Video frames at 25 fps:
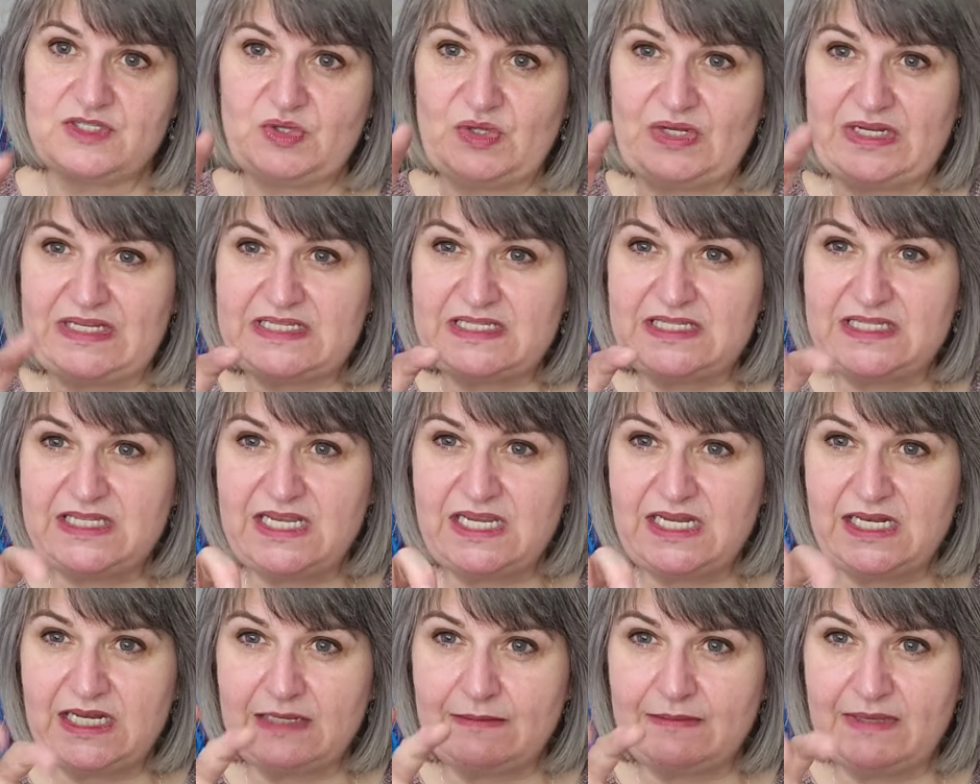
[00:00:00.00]
so then he's
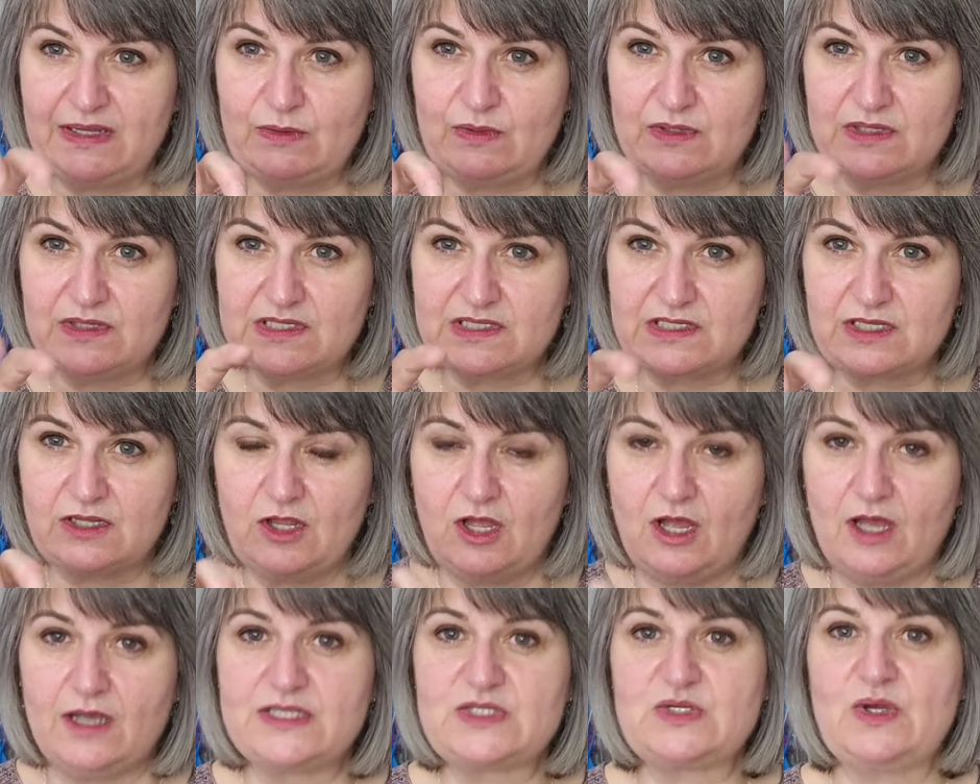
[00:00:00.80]
kneading me with his
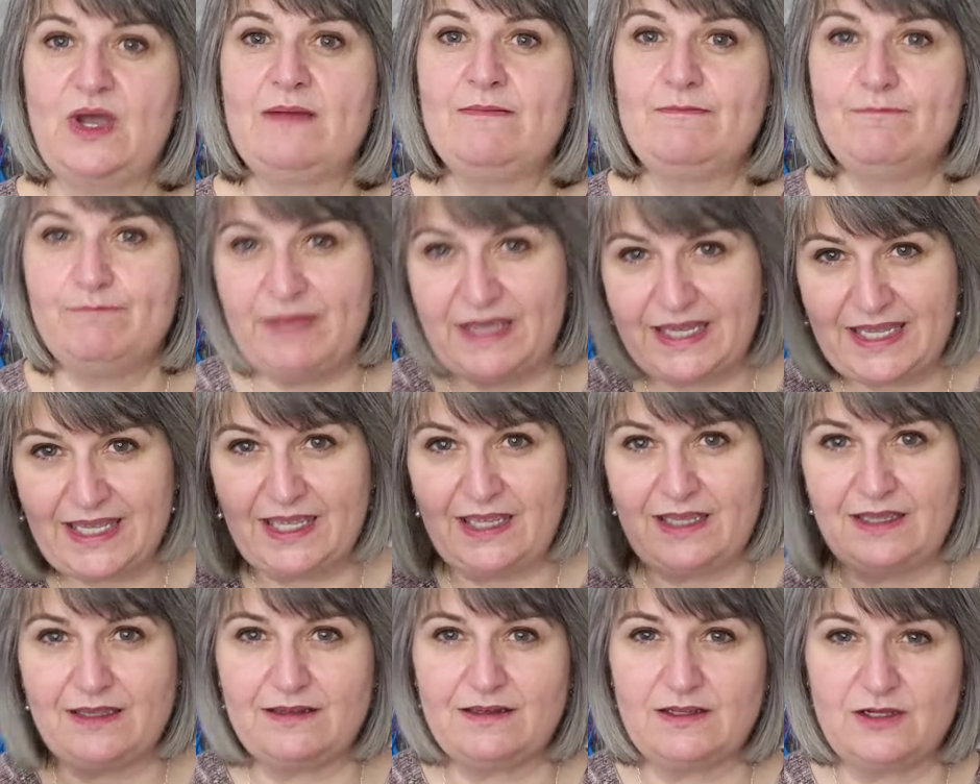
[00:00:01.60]
claws. So I'm
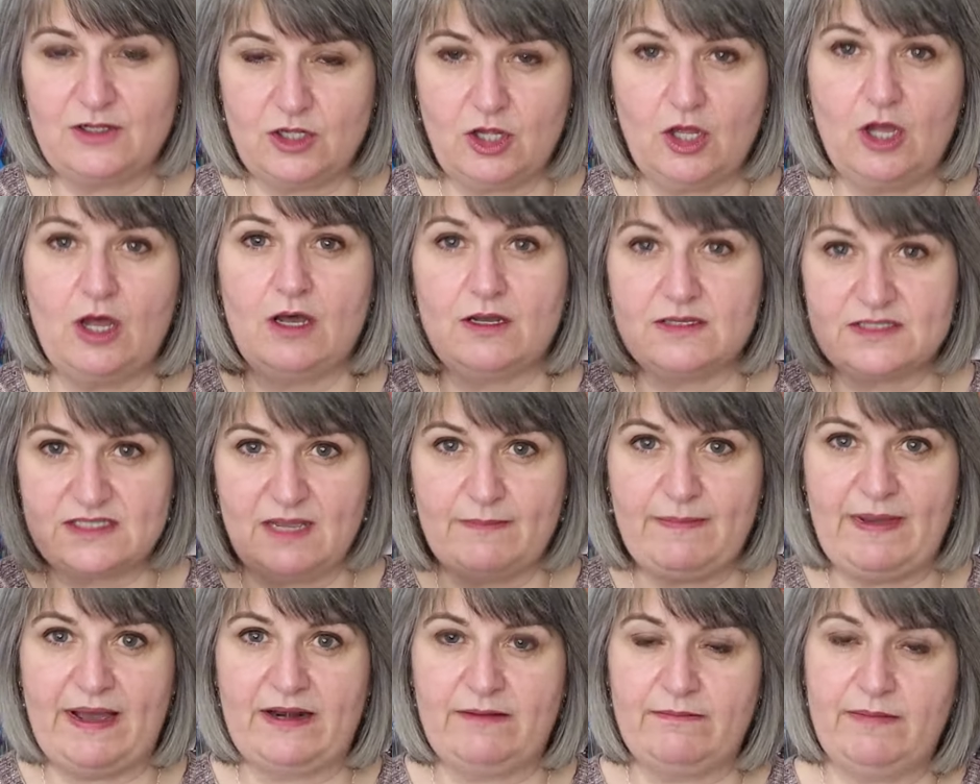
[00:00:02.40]
picking claws
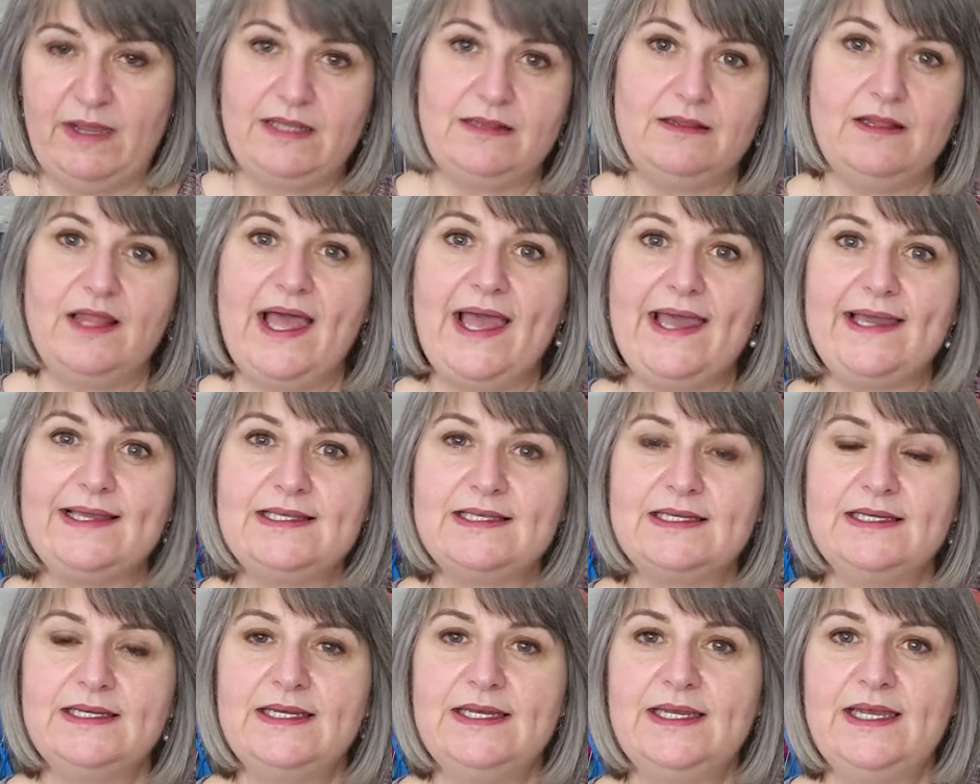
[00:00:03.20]
up out of my
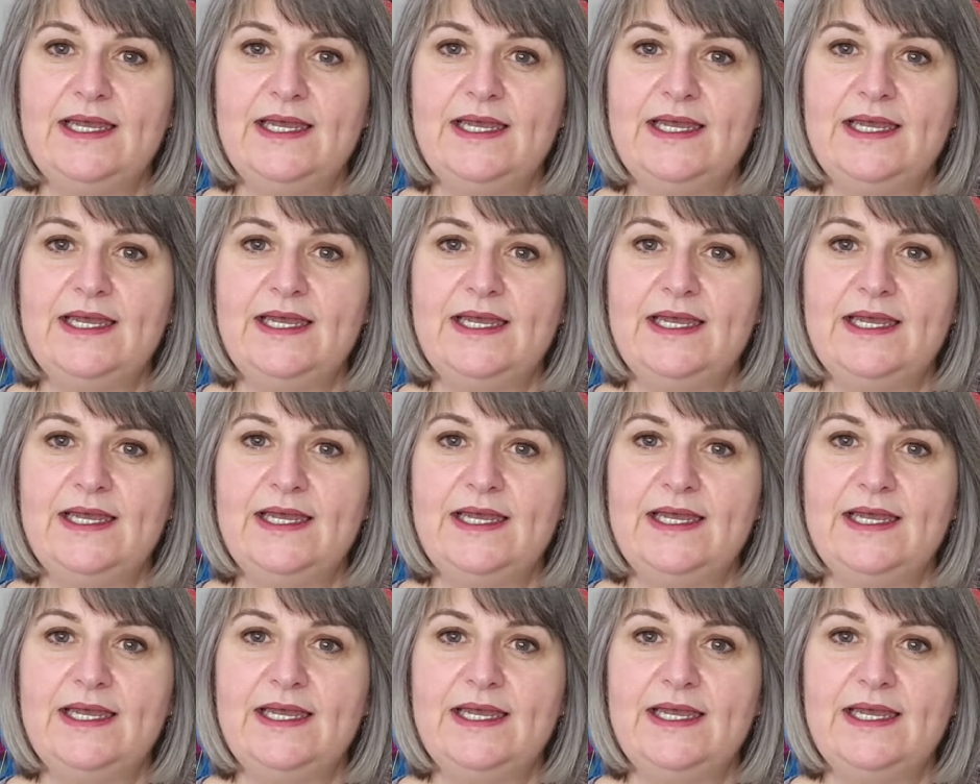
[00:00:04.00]
leg.